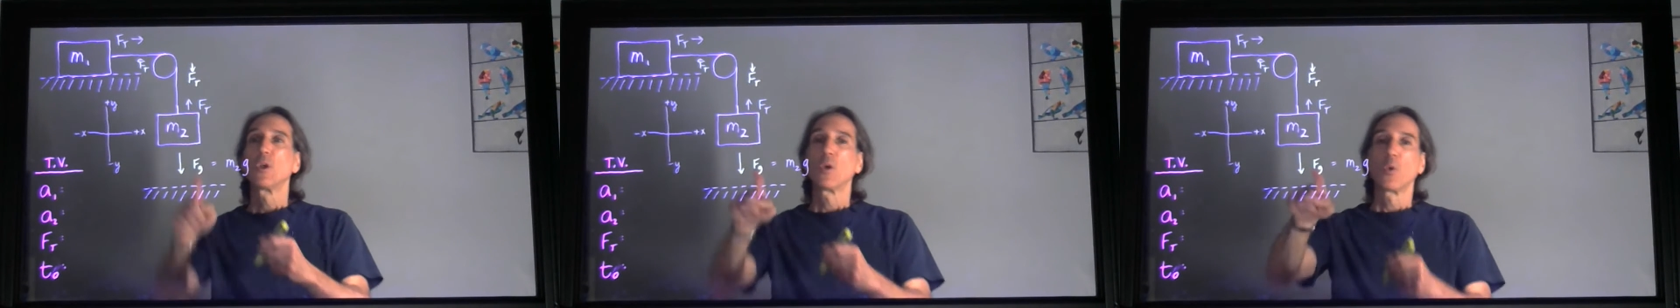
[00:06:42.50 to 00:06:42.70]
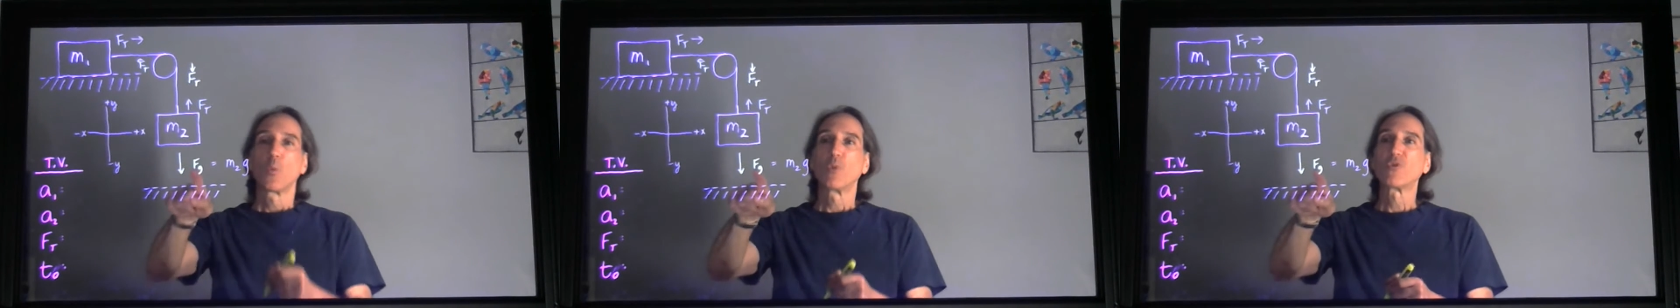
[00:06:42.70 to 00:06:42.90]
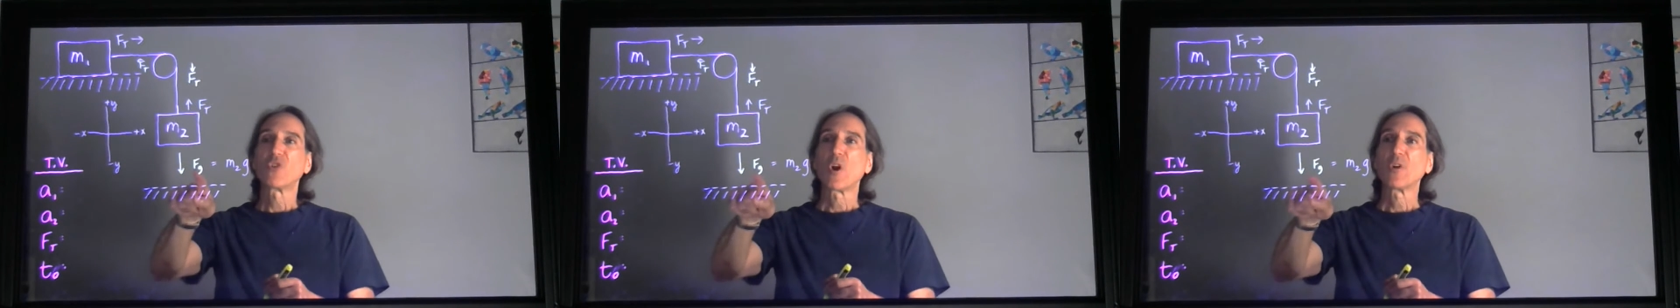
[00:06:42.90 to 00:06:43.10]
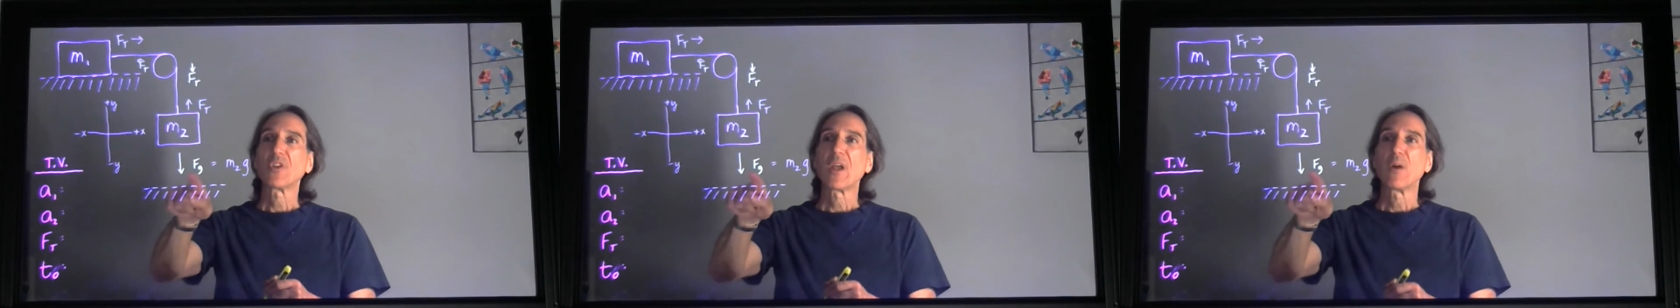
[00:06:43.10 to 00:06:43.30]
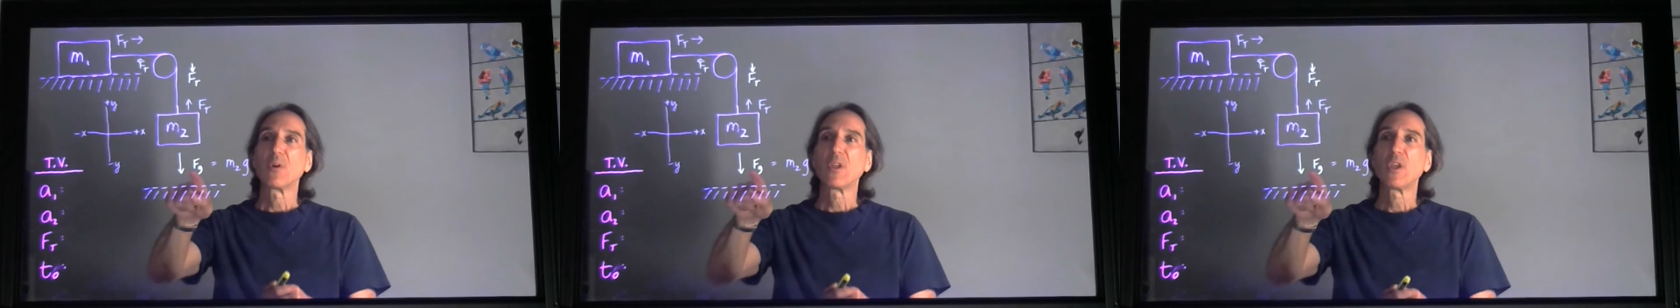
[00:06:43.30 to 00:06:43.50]
We'll start
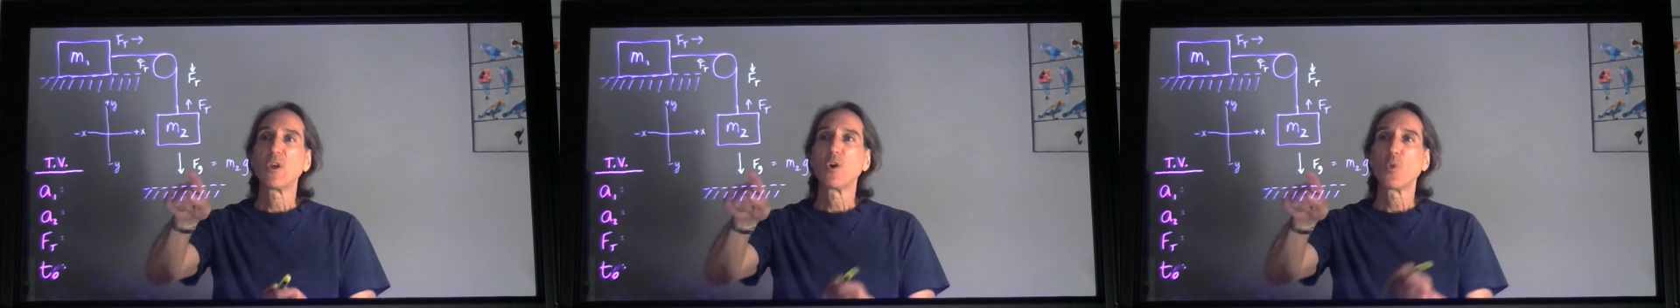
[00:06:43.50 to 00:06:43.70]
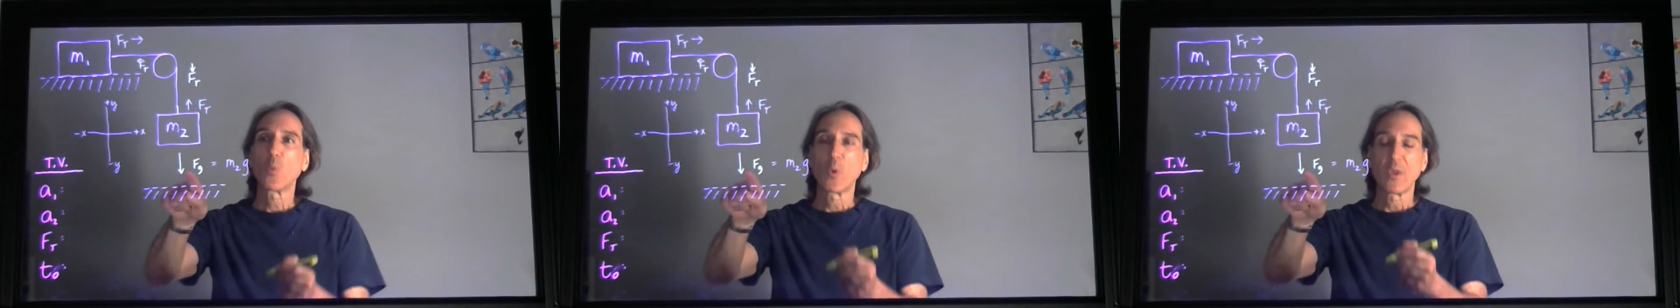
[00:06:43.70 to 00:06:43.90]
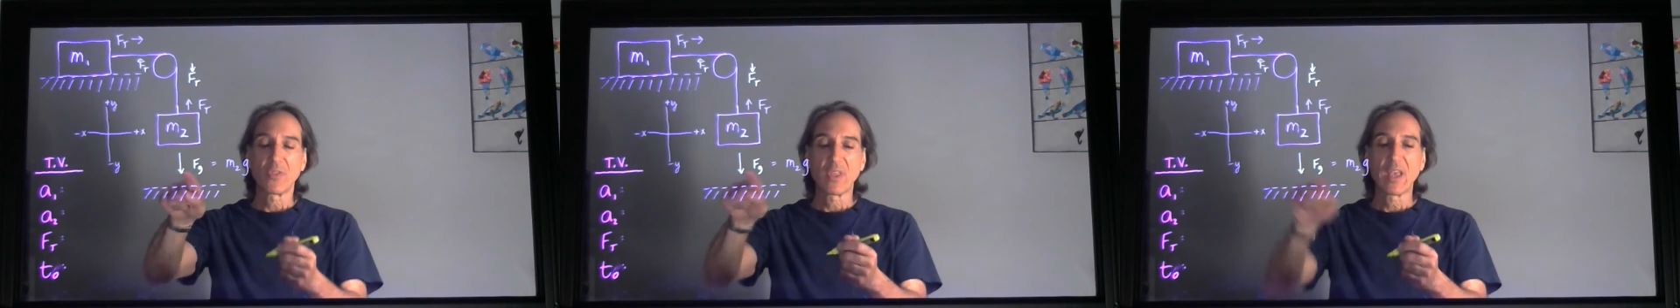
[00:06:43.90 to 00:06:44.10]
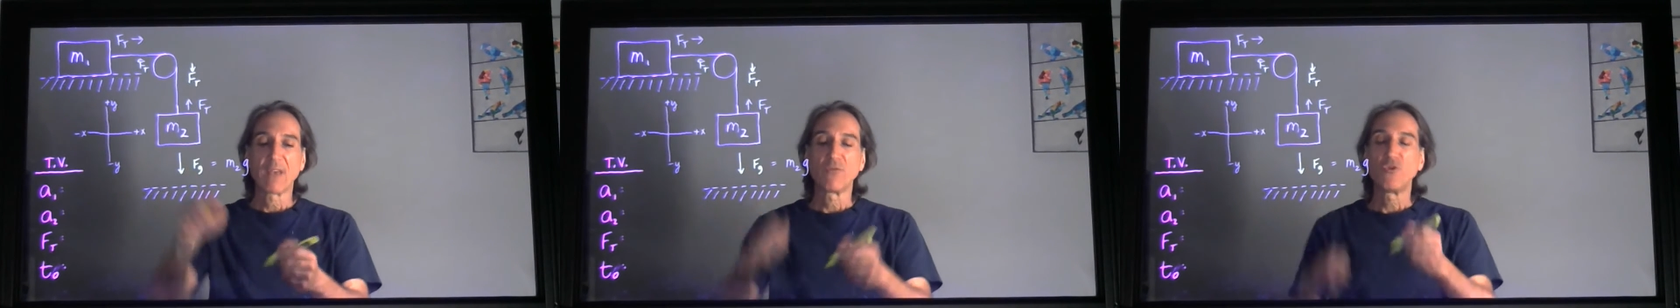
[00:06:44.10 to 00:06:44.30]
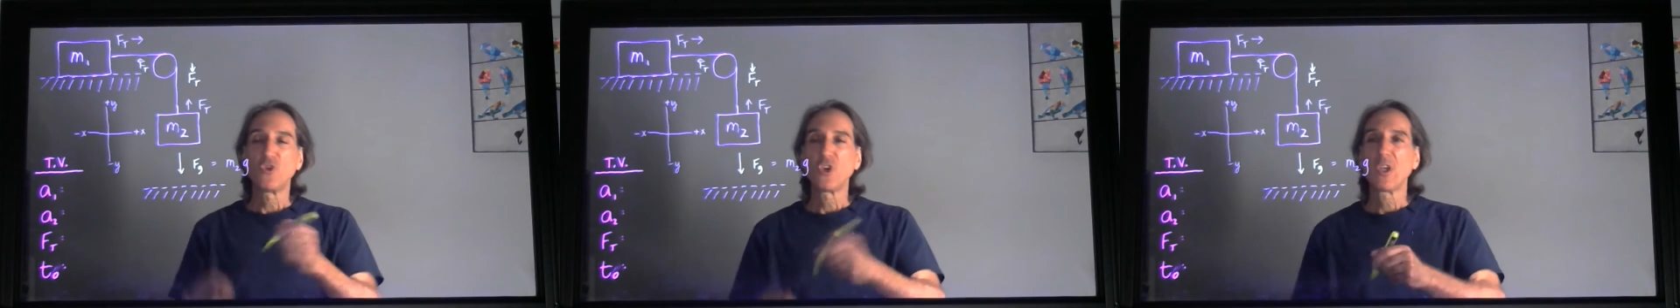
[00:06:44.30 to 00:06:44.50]
down here with
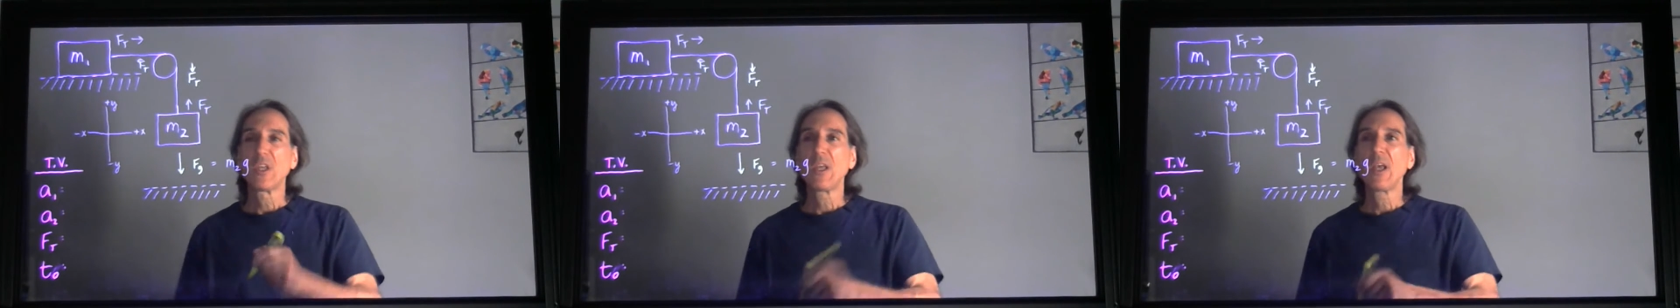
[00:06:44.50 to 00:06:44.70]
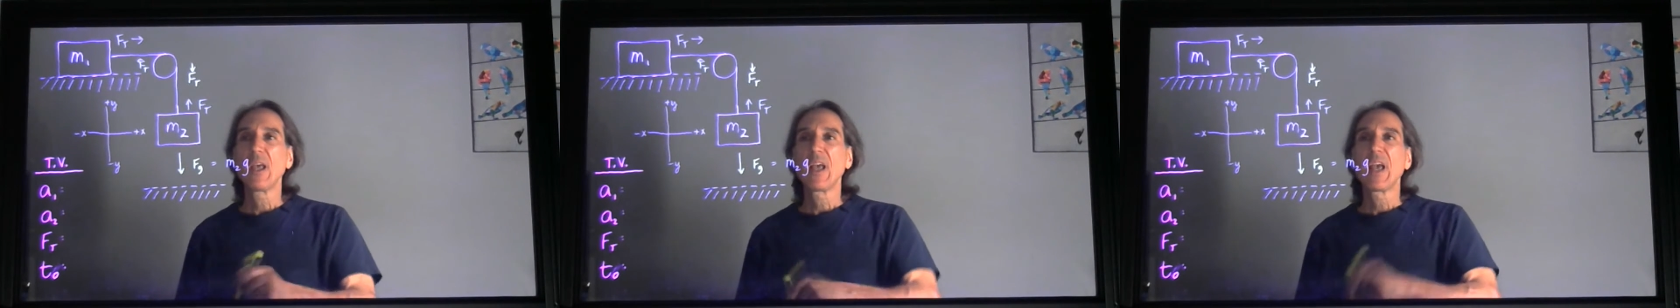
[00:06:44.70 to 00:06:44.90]
FG.